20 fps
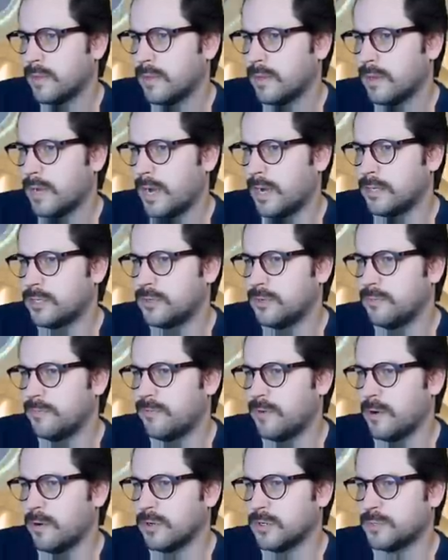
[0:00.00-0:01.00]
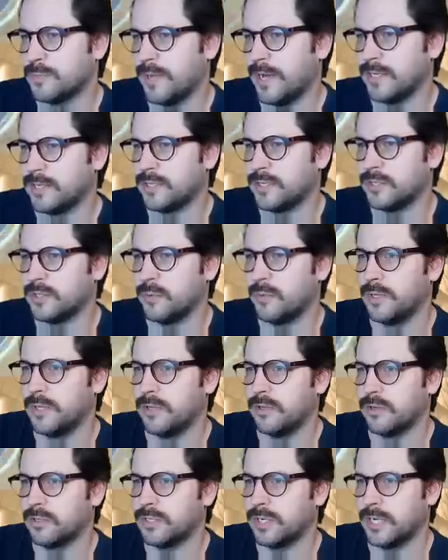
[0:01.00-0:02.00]
I assume Focus Blast is the one that
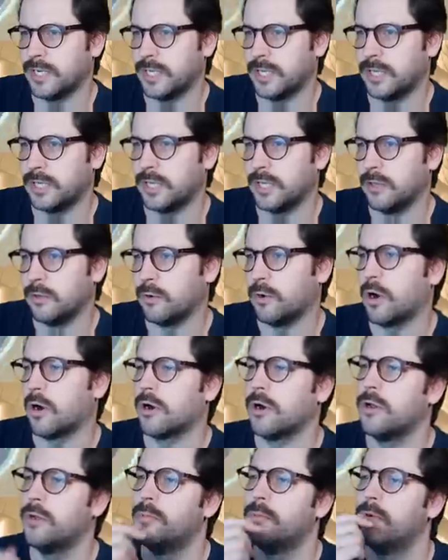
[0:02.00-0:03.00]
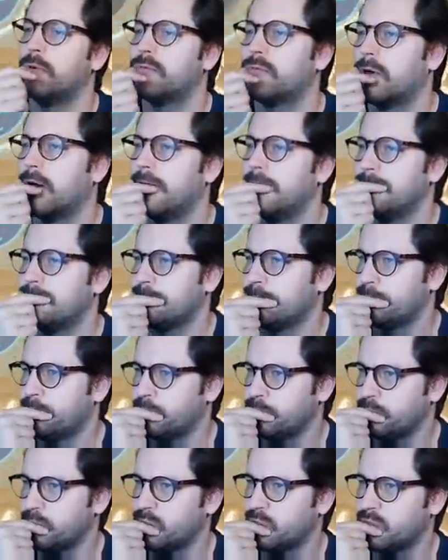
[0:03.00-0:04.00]
looks like a, the Lucario move, right?
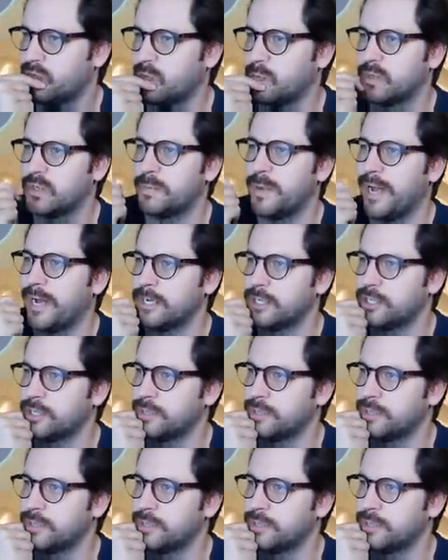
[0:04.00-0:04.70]
From Smash?